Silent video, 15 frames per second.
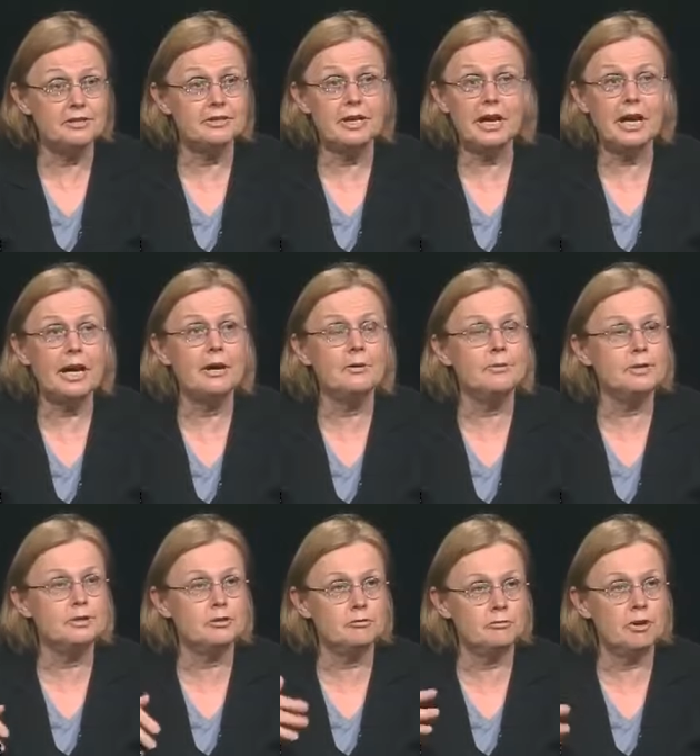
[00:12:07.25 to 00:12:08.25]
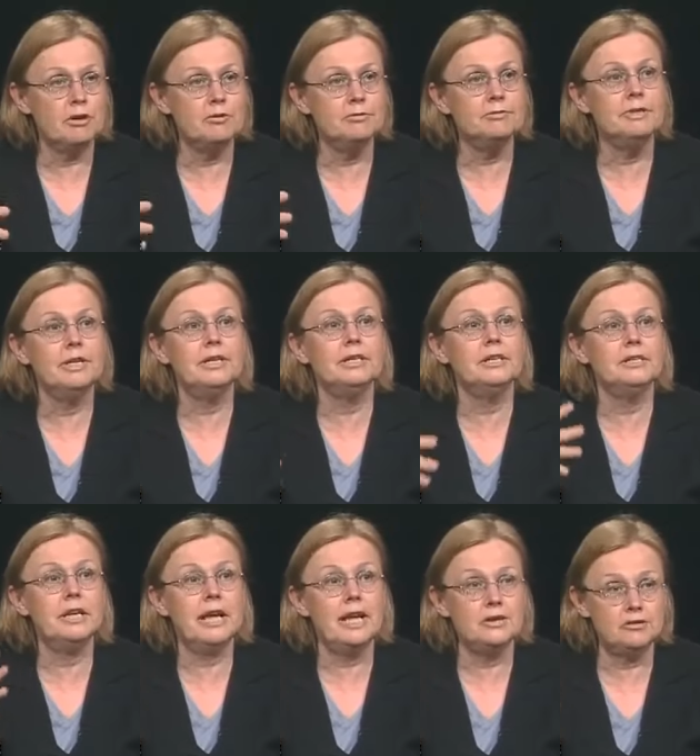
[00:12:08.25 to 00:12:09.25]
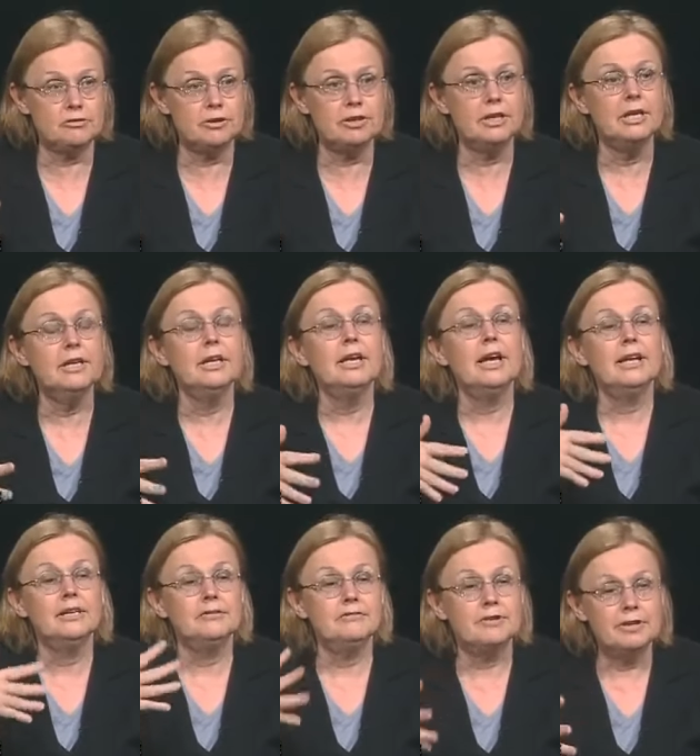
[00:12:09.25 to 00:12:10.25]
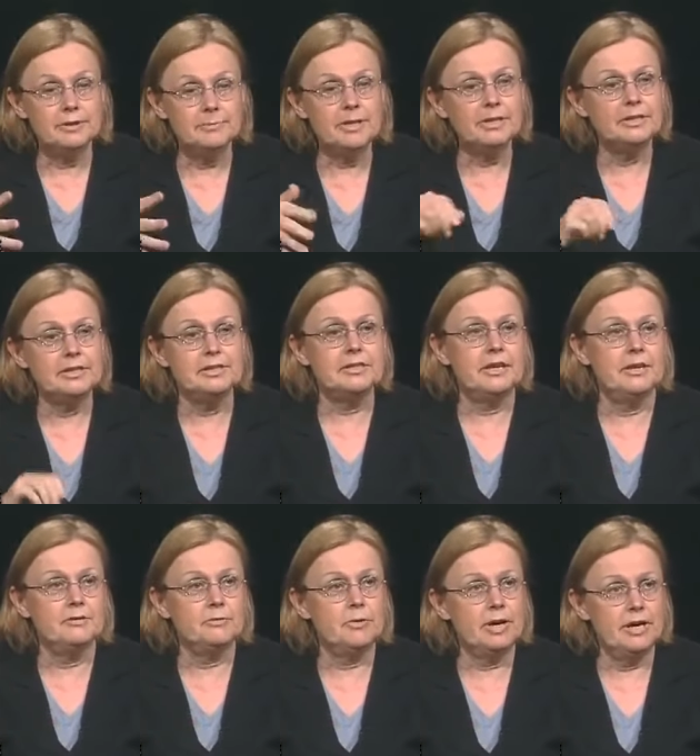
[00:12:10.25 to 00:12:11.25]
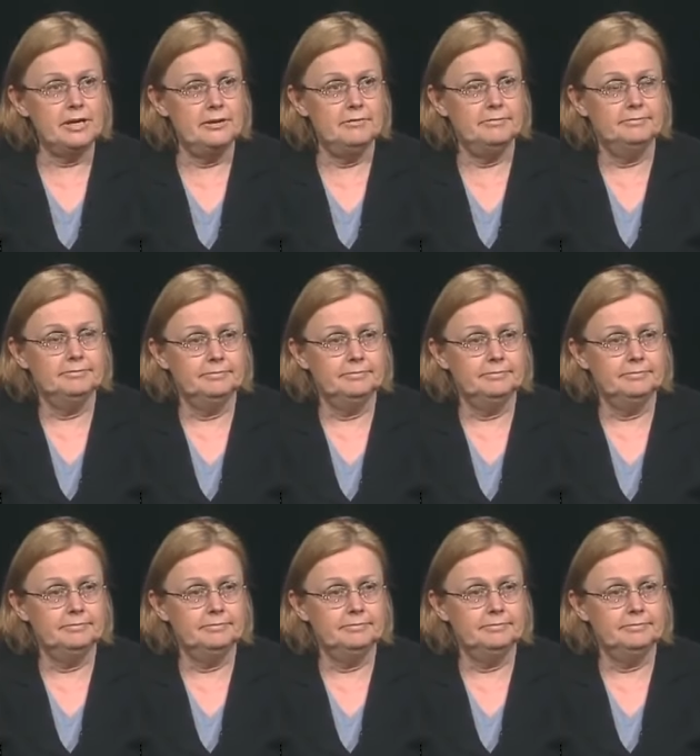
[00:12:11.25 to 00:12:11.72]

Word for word: as to how it's grown in a natural and environmentally sound way.